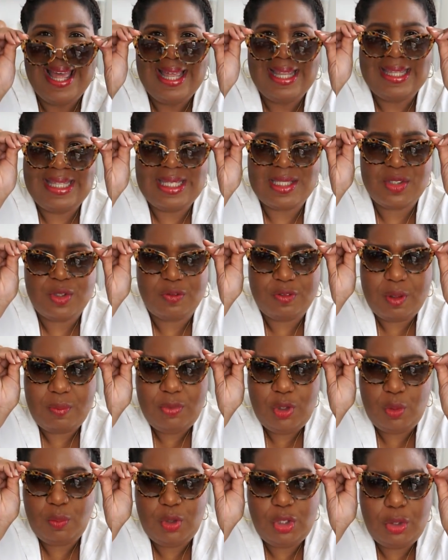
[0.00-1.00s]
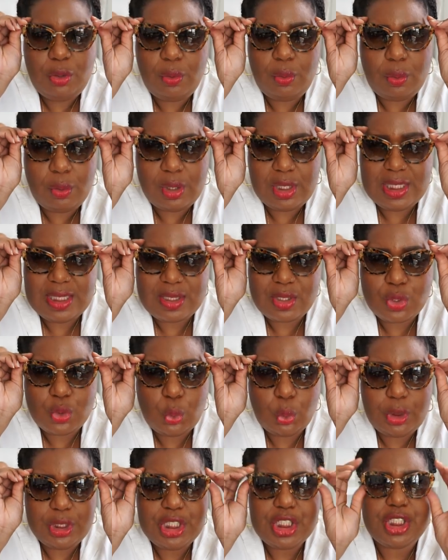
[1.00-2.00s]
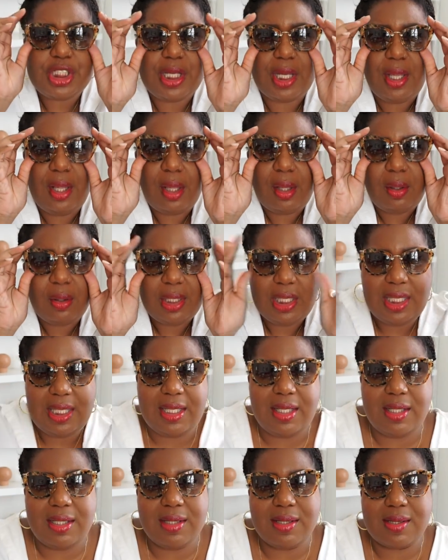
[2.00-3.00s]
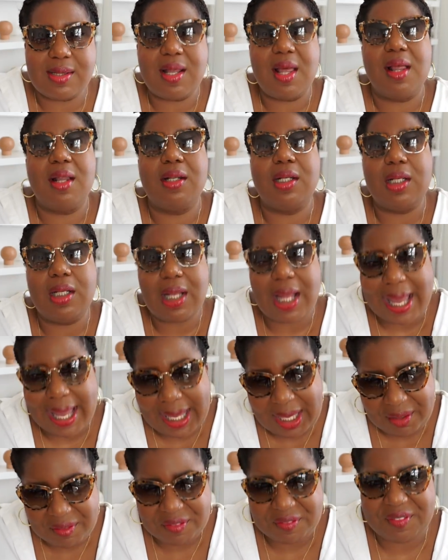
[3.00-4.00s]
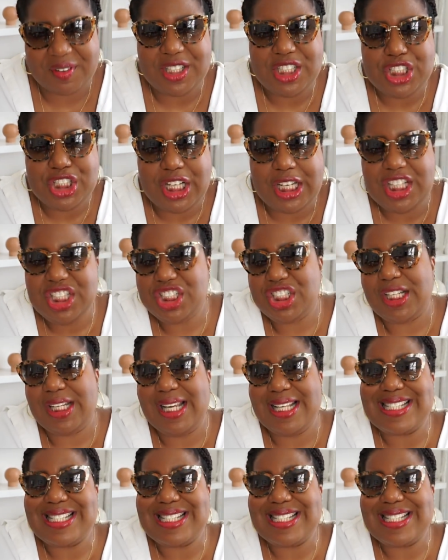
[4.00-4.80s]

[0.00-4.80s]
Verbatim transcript: These are from Miu Miu. This tortoiseshell is life changing.